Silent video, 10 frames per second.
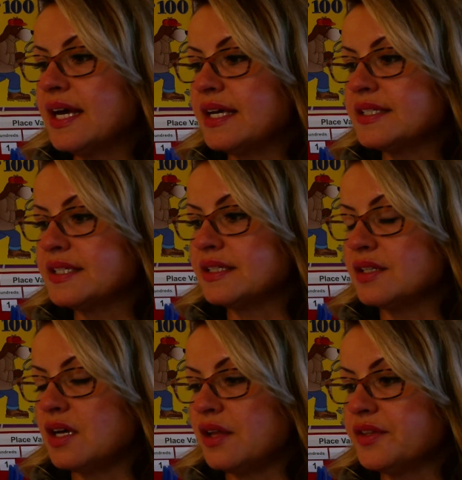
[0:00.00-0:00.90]
until
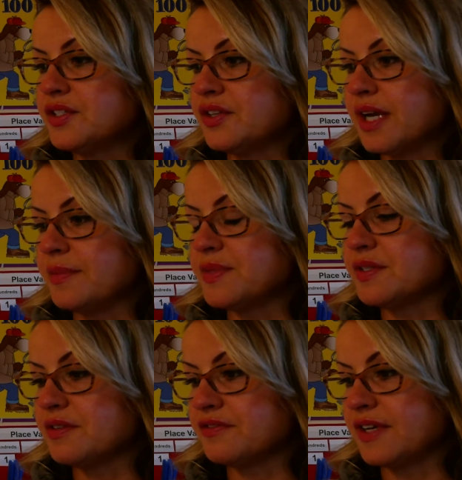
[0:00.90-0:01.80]
all the traps
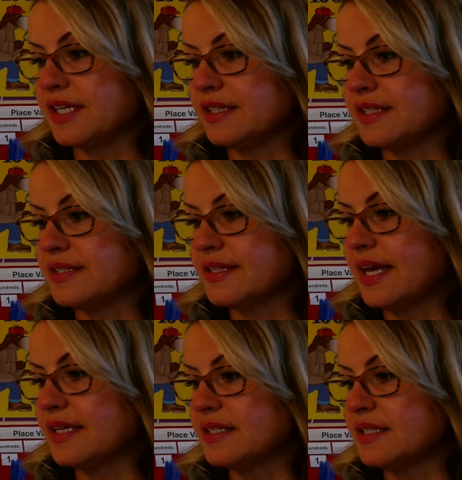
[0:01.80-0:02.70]
are finally
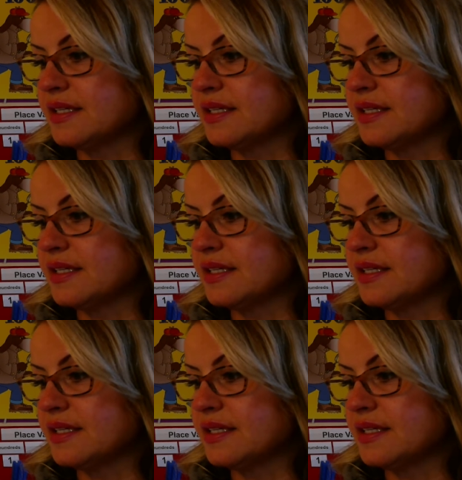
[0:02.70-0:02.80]
set.